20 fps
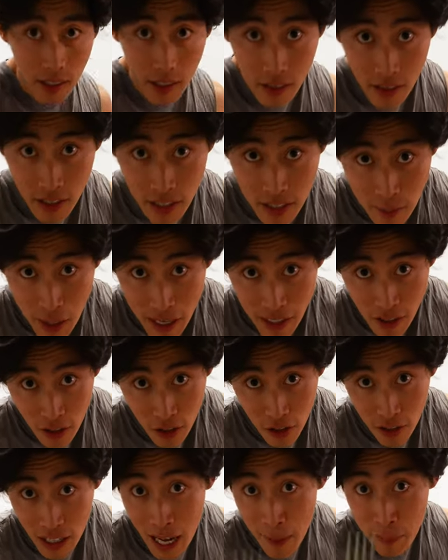This might not
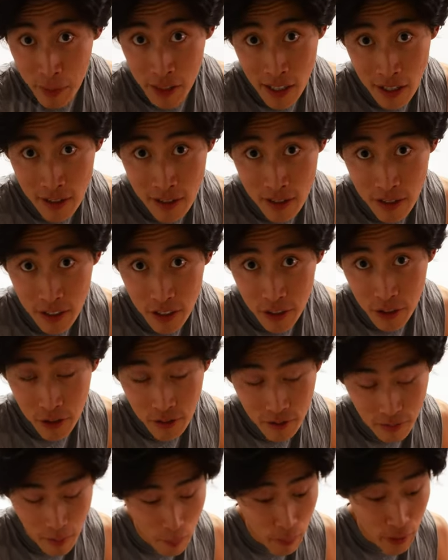look appetizing to you,
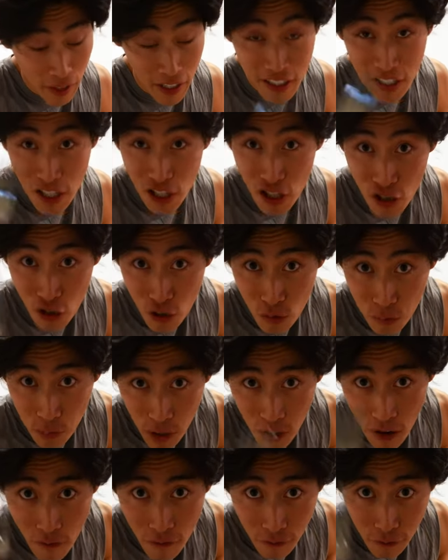but it's
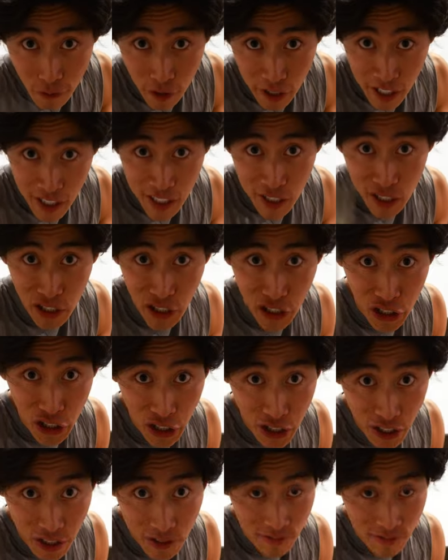super freaking good.